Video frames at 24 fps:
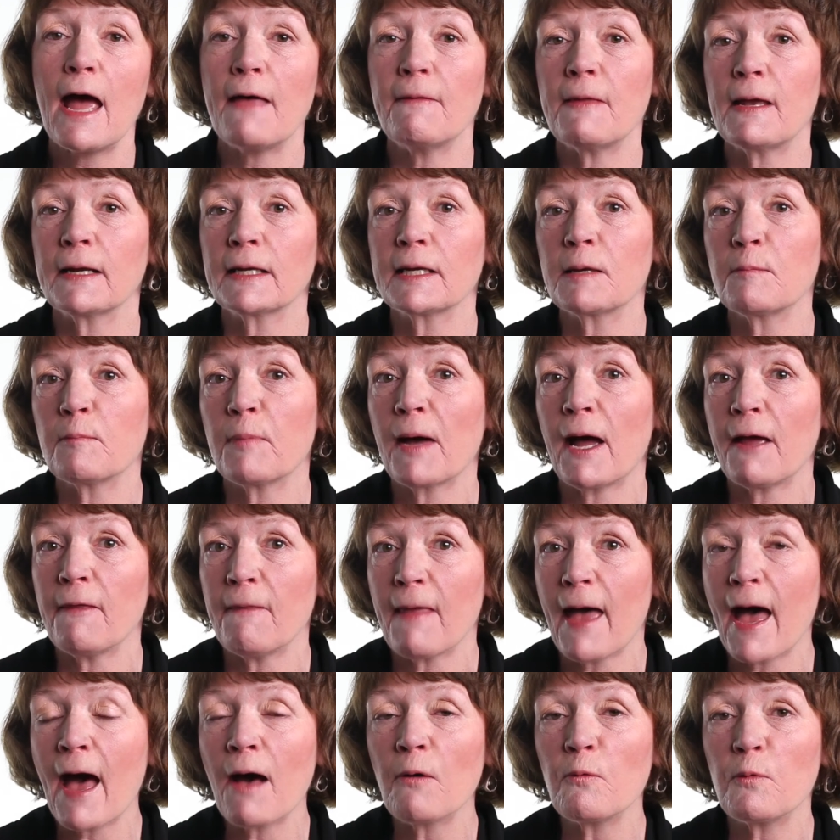And then combine
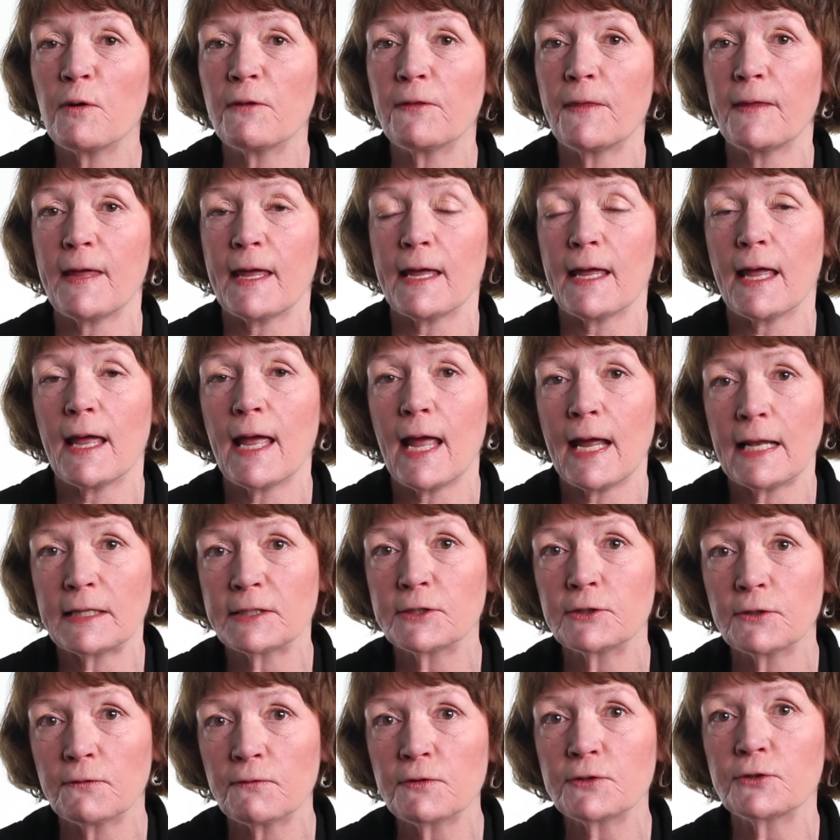that with the AIDS
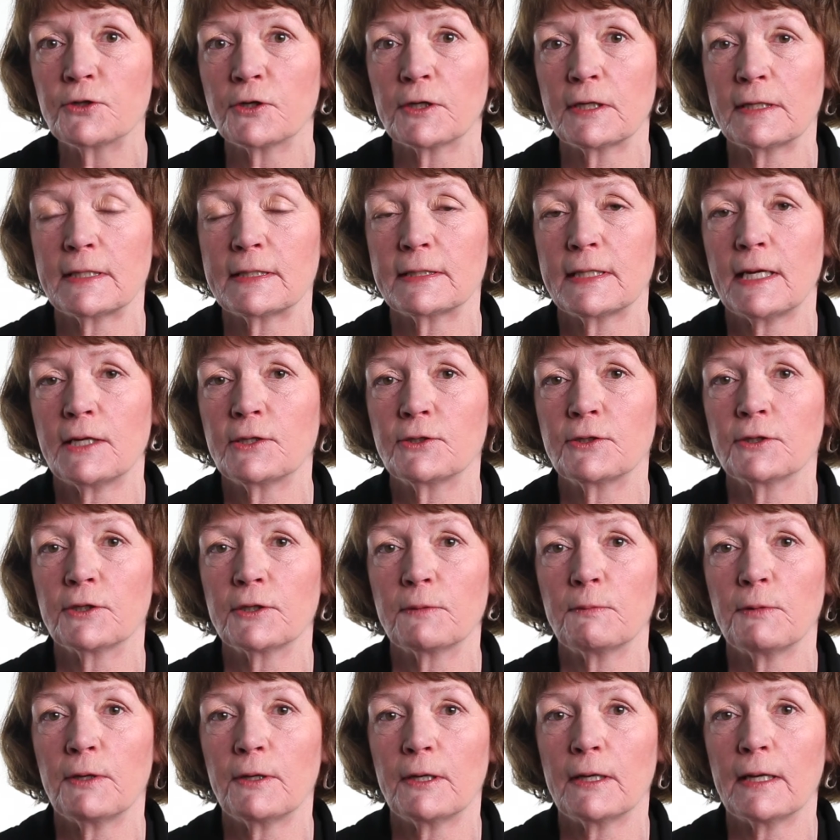Service Organization
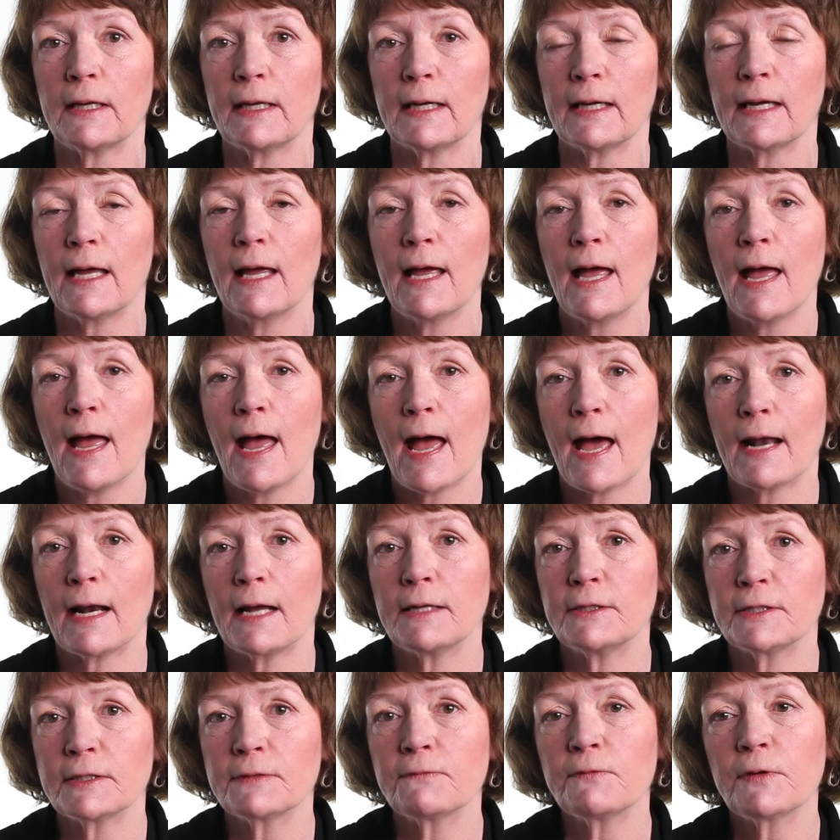community, and I
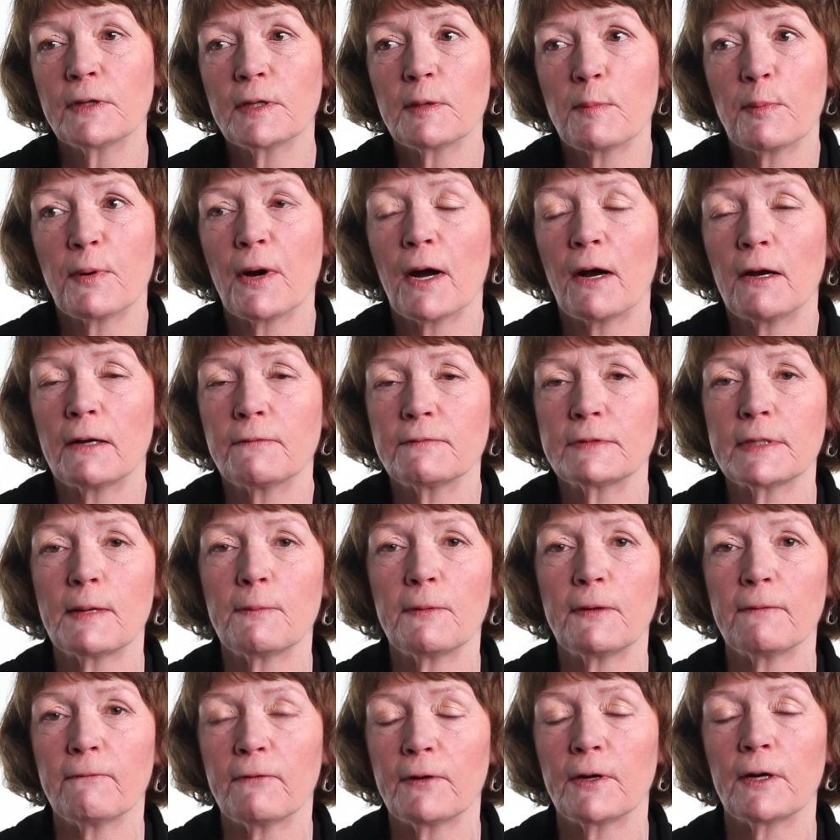just feel a part of
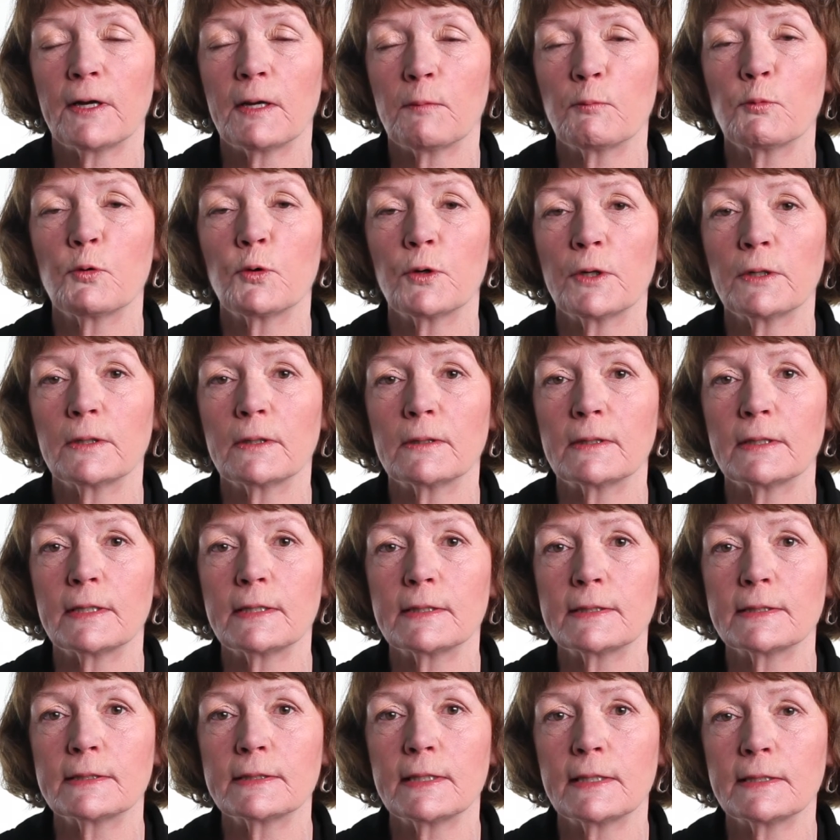something very important.
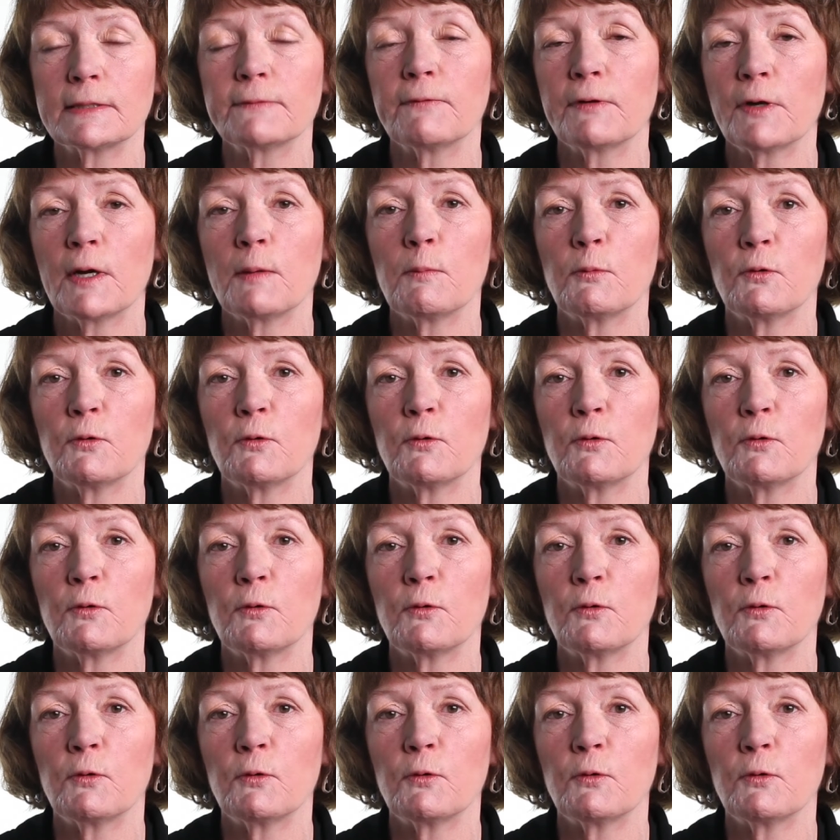It's, it's very